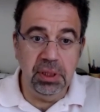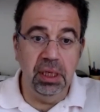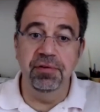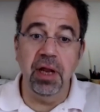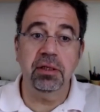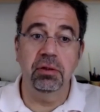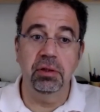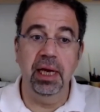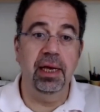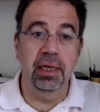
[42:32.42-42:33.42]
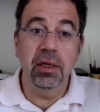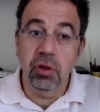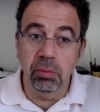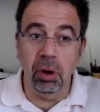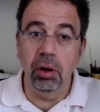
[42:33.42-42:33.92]
if not today,
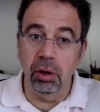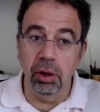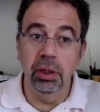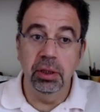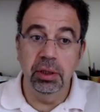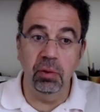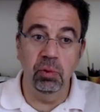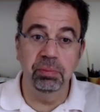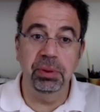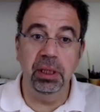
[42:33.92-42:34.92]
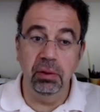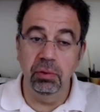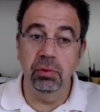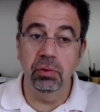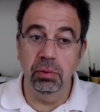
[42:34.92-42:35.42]
tomorrow, there will be
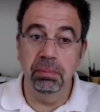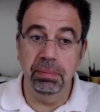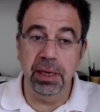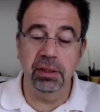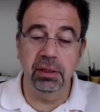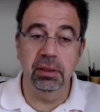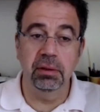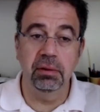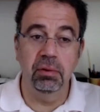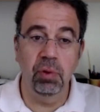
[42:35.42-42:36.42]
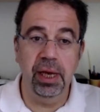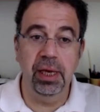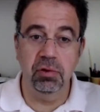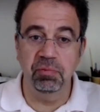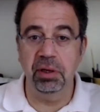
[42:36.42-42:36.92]
better
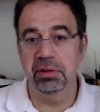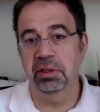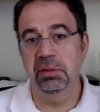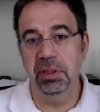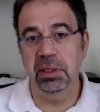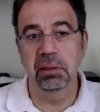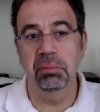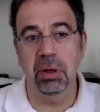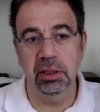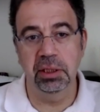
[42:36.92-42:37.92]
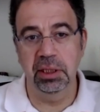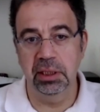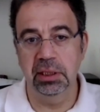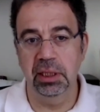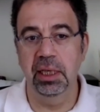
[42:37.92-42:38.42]
ways of participating in politics.
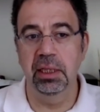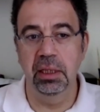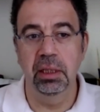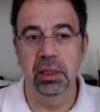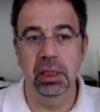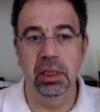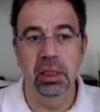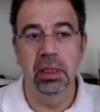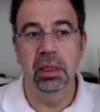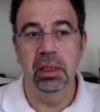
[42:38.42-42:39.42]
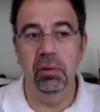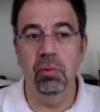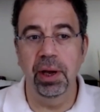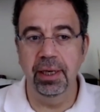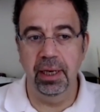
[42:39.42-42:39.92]
And the
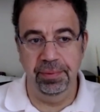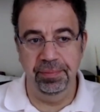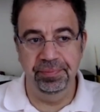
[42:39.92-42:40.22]
way that